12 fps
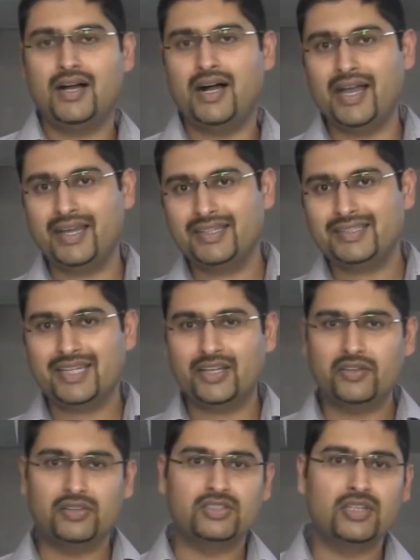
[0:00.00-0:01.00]
I'm going to
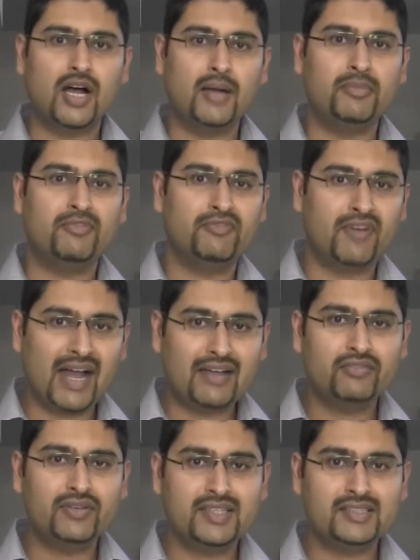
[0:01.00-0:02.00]
tell you the top
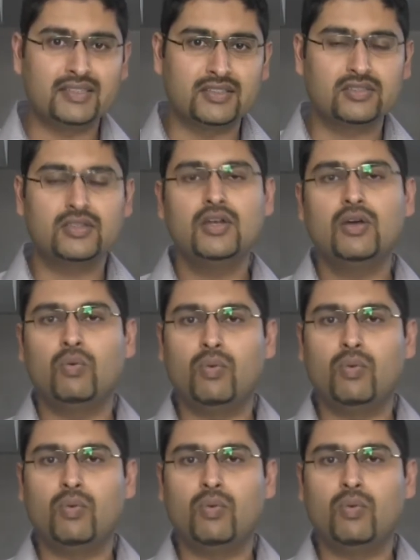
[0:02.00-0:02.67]
5 reasons